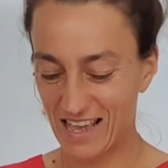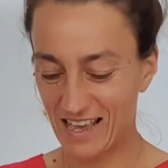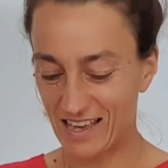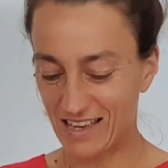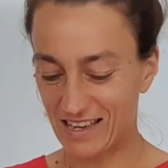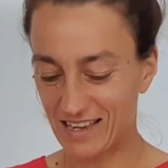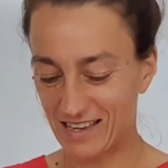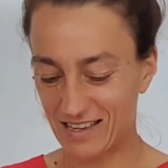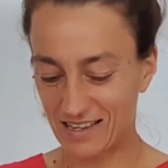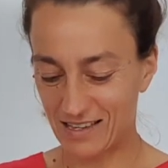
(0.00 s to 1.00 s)

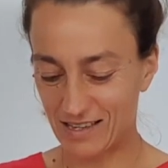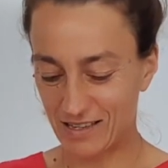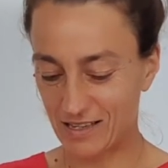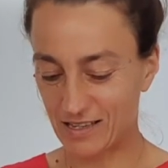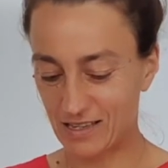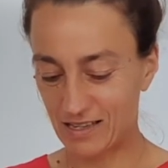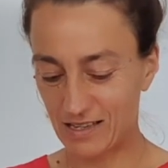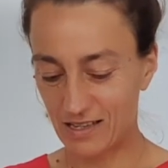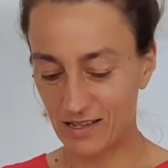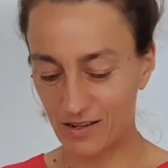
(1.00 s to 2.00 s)
There
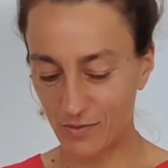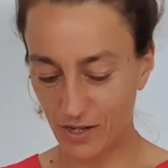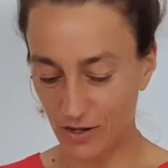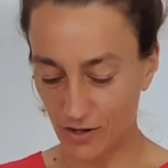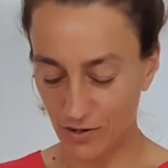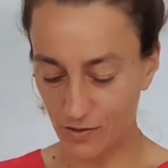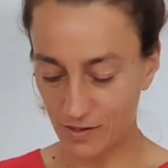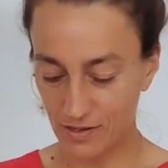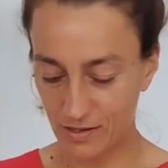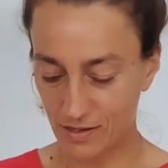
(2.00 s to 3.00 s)
we
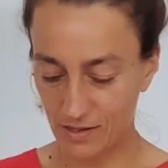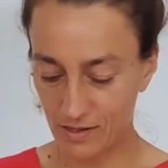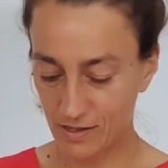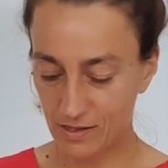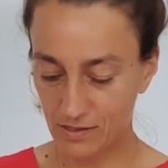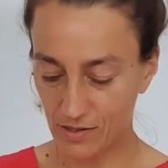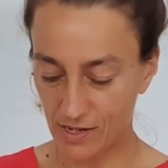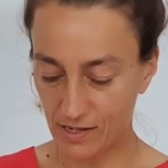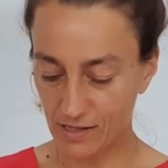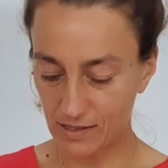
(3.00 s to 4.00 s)
go. So I
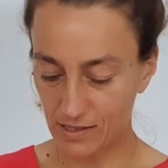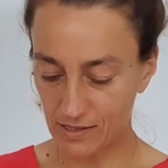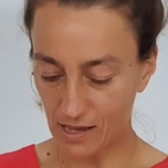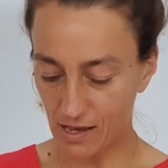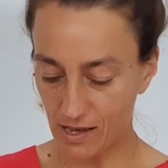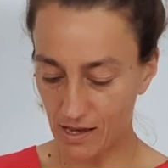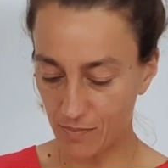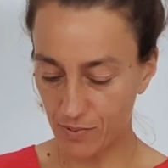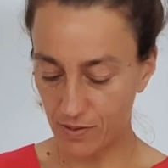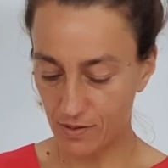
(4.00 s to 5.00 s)
cut these up.